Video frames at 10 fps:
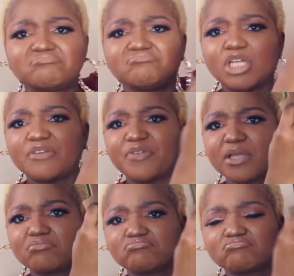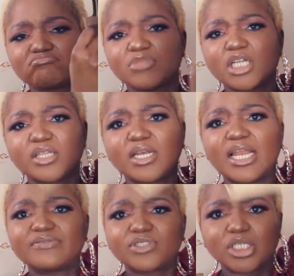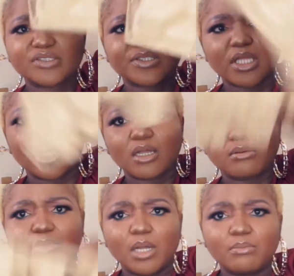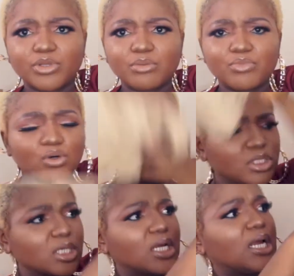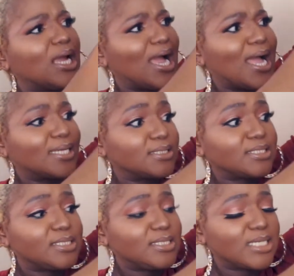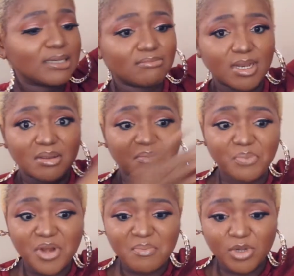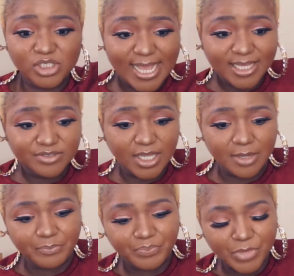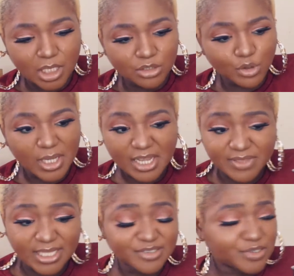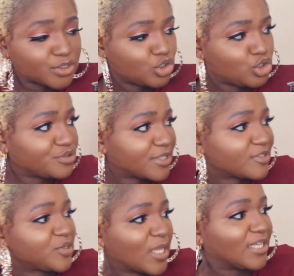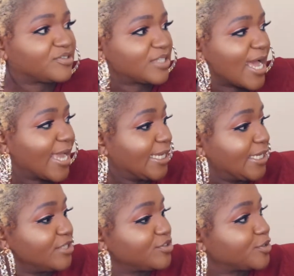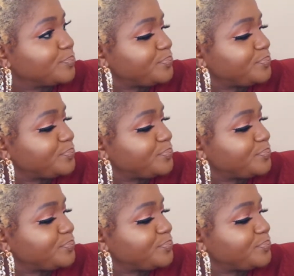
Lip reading: Nothing left, just the mold, and pretty much that is it. So if this juicer says that it is